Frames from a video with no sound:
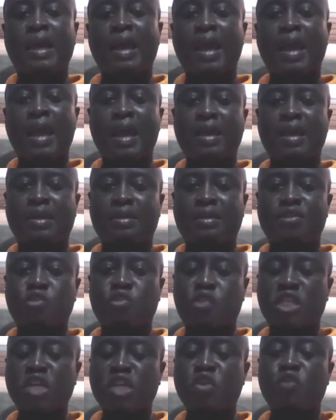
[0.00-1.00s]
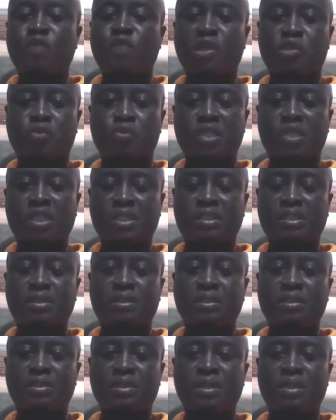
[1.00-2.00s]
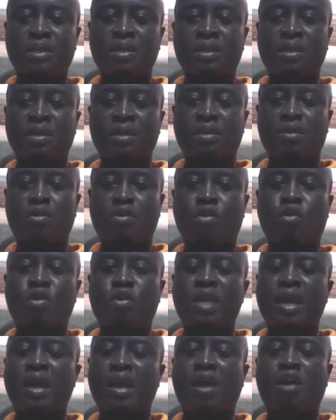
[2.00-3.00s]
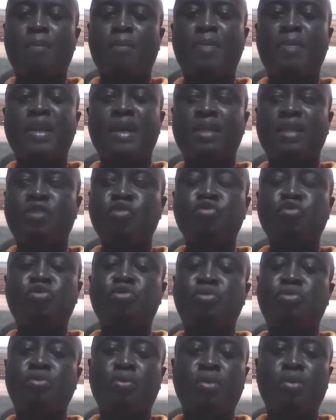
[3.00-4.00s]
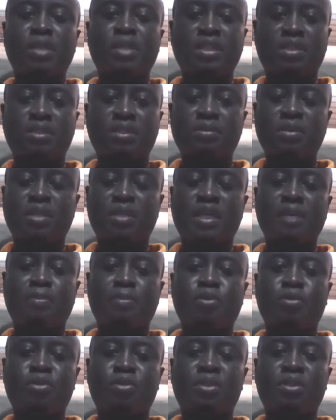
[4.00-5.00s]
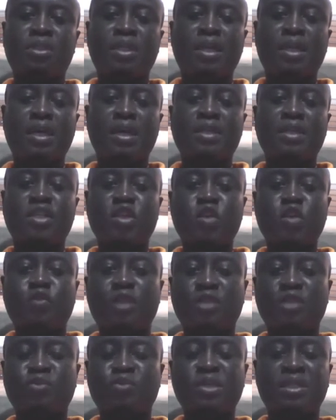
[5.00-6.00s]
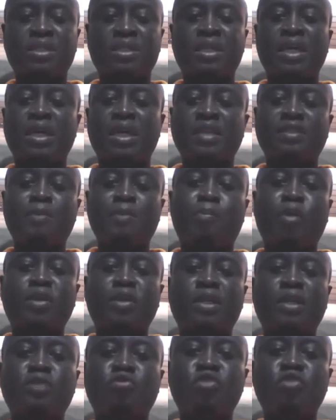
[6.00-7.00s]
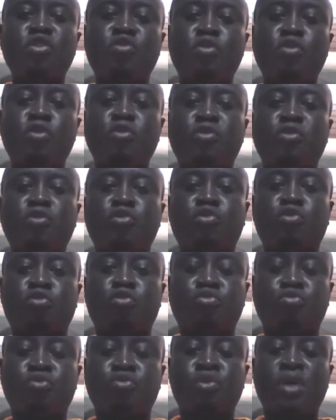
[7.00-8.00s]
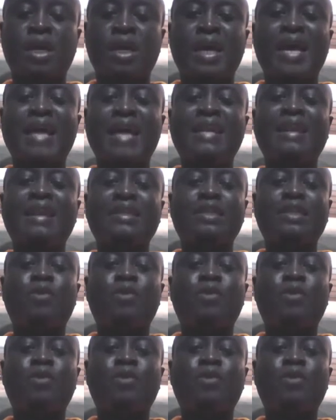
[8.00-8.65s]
and changeover switches, or they are a company that uses only cables and changeover switches, it is important to introduce those 2, and later